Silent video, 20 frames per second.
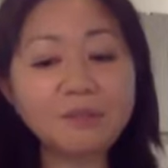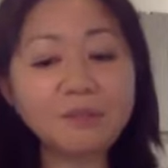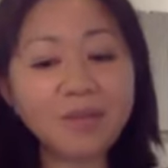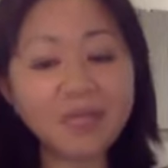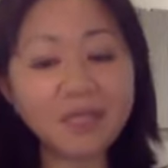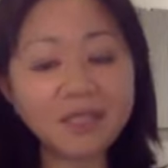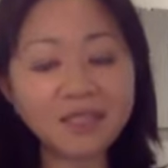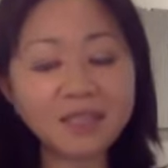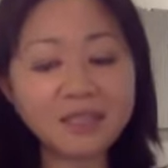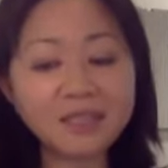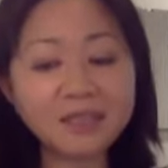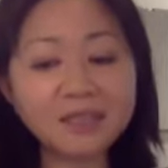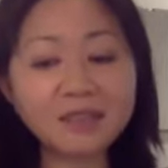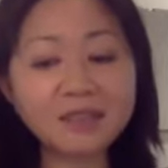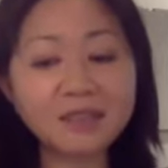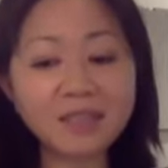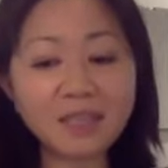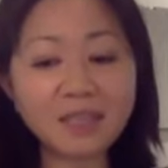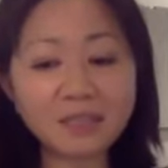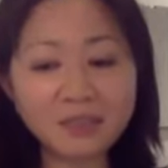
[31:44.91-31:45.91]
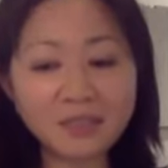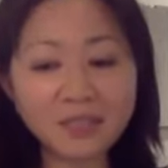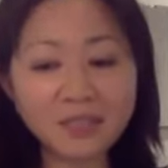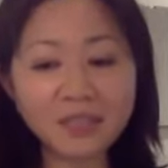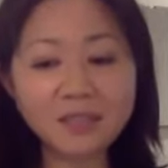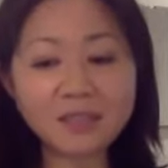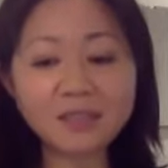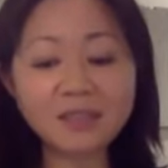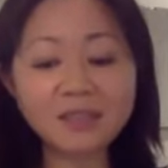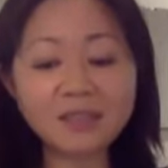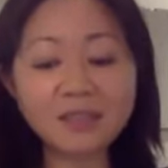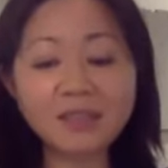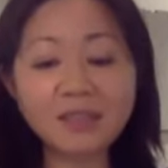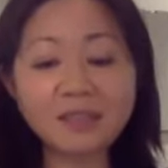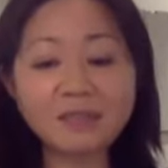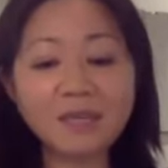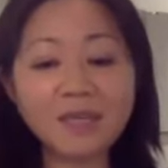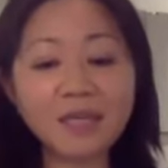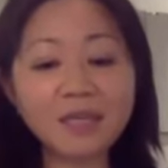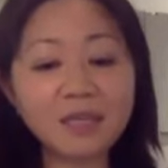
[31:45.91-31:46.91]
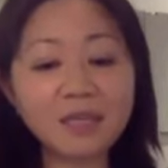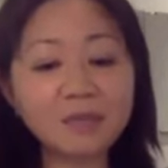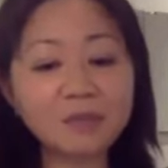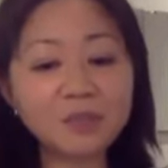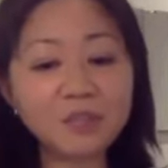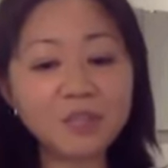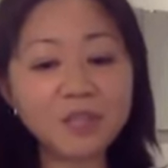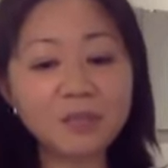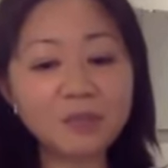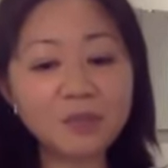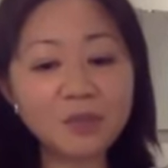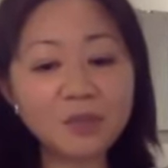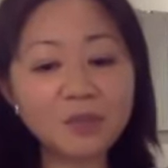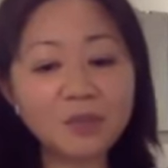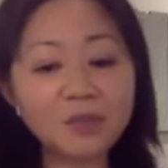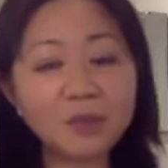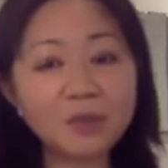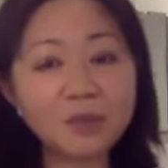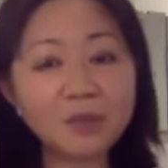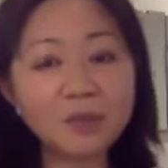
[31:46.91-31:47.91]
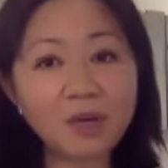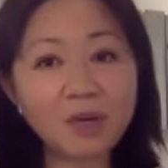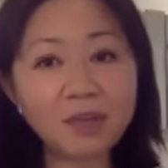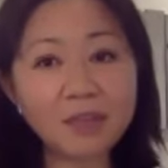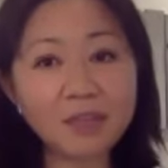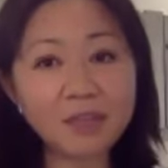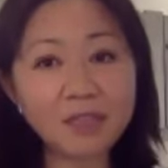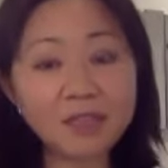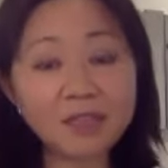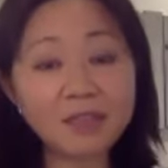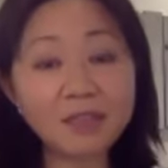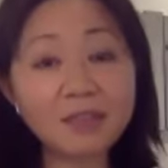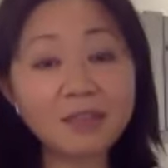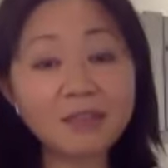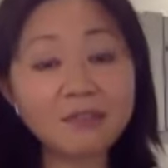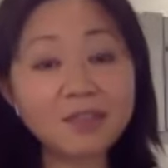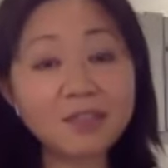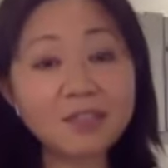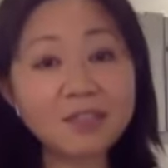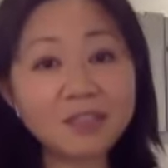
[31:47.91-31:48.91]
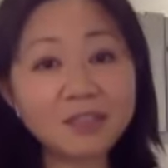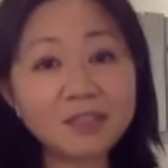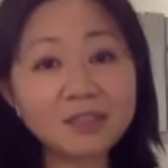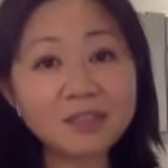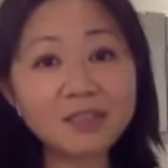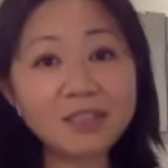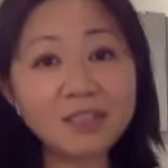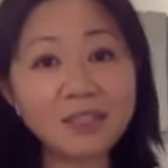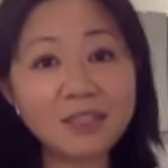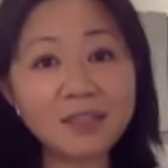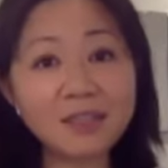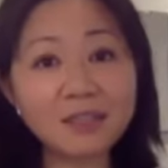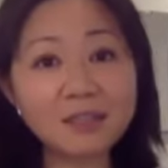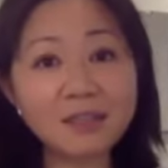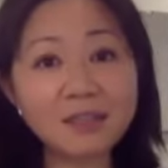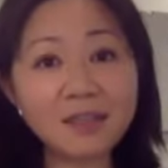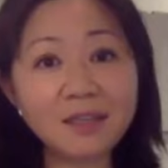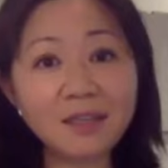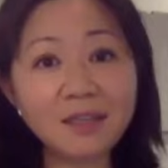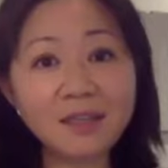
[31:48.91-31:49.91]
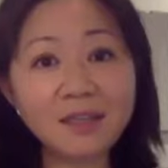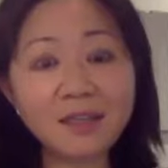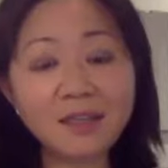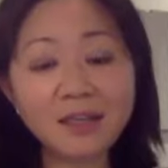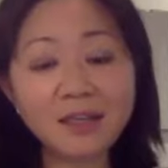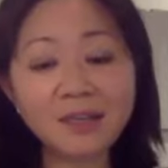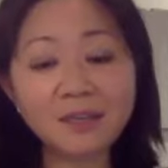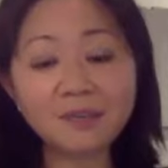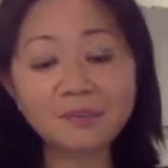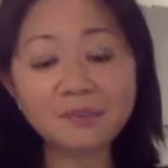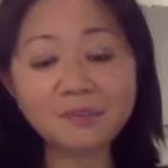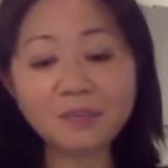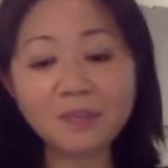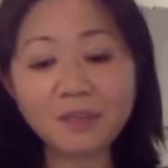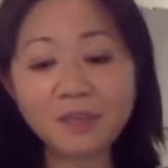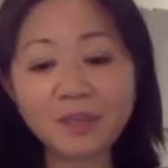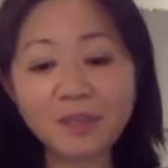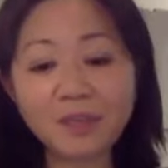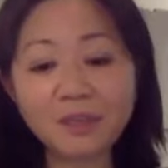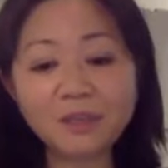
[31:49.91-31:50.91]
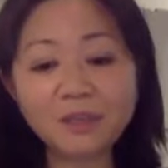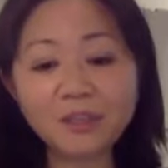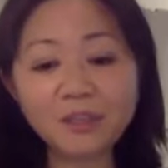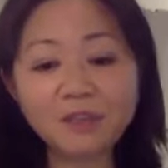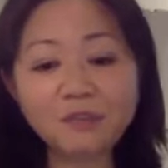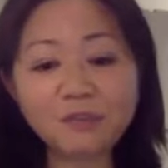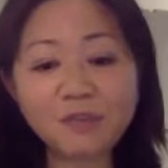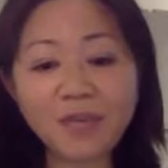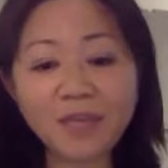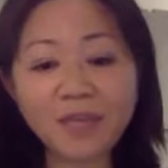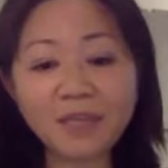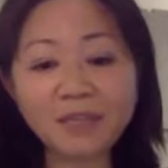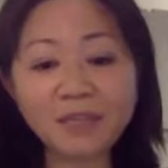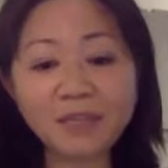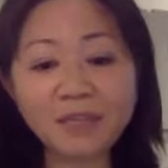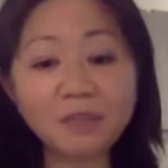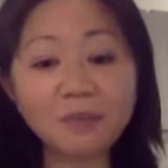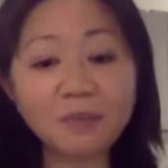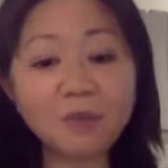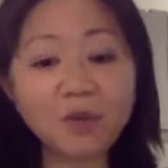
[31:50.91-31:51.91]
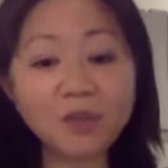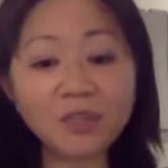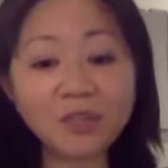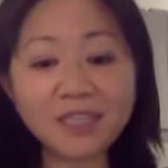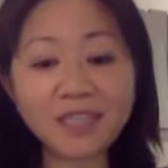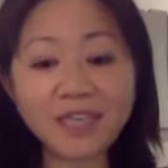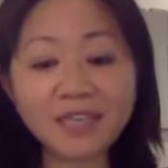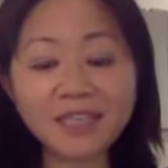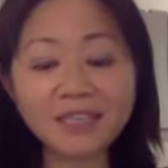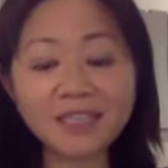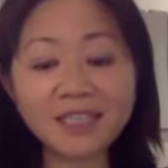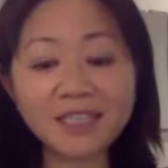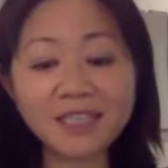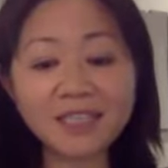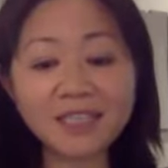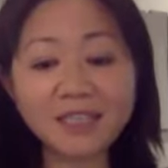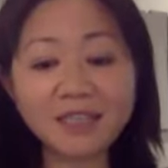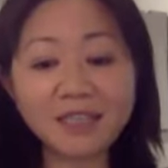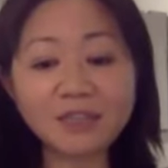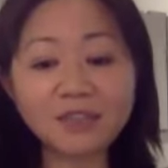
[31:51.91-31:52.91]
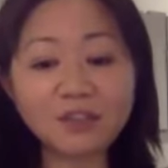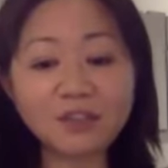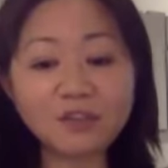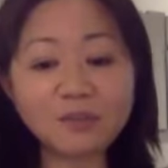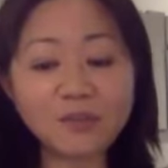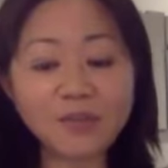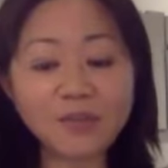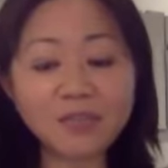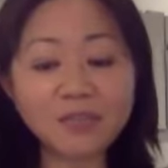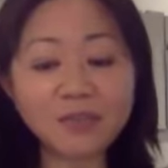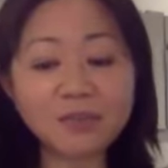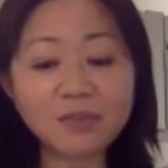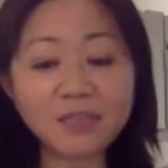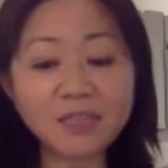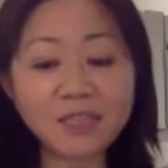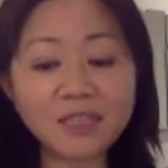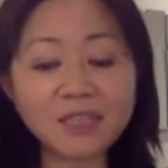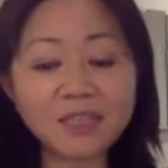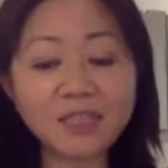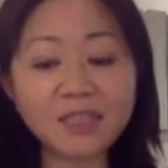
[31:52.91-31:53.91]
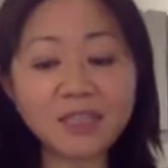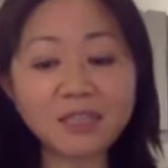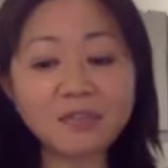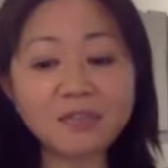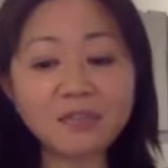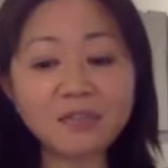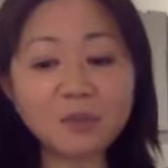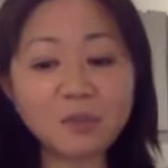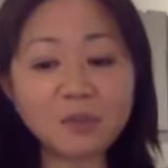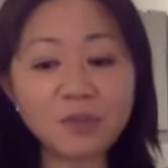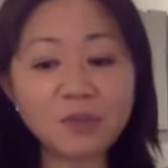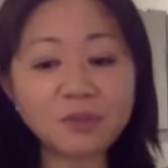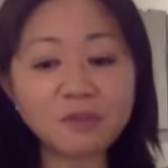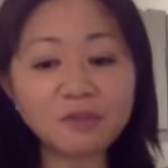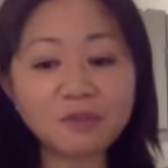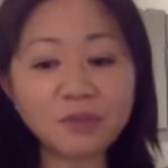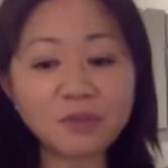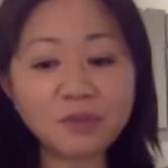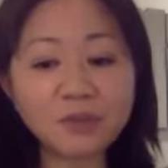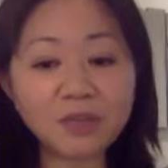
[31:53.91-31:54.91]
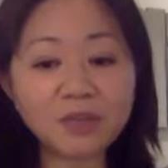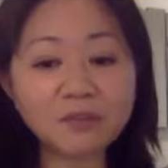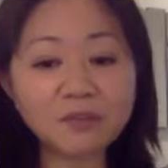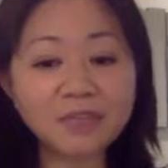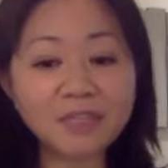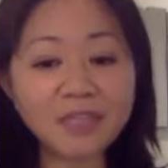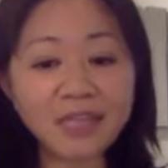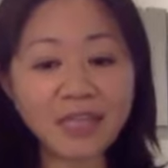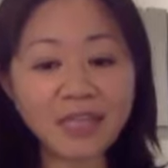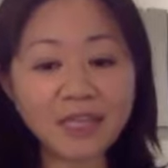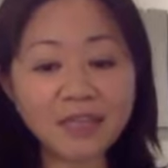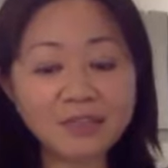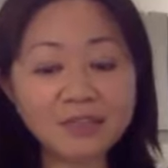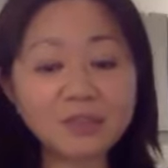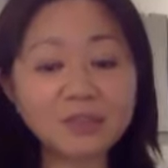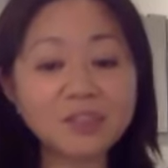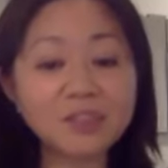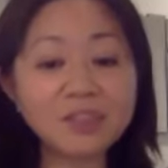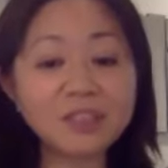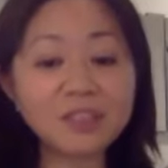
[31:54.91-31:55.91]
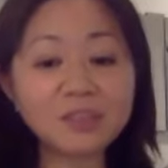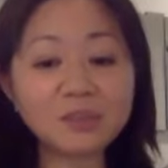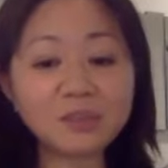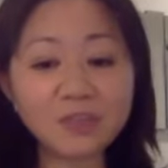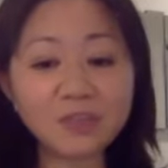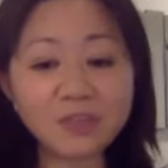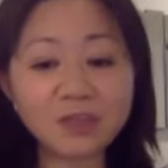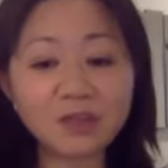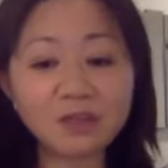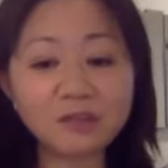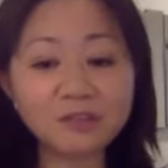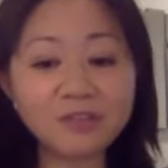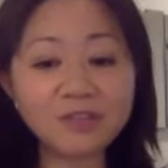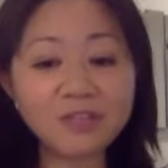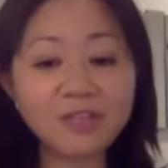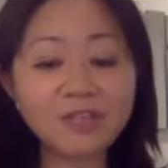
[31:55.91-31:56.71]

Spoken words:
But the Saudis and Abu Dhabi, who are partly the investors in SoftBank, balked at it. SoftBank's own listing of its mobile phone arm tanked, so the deal was off.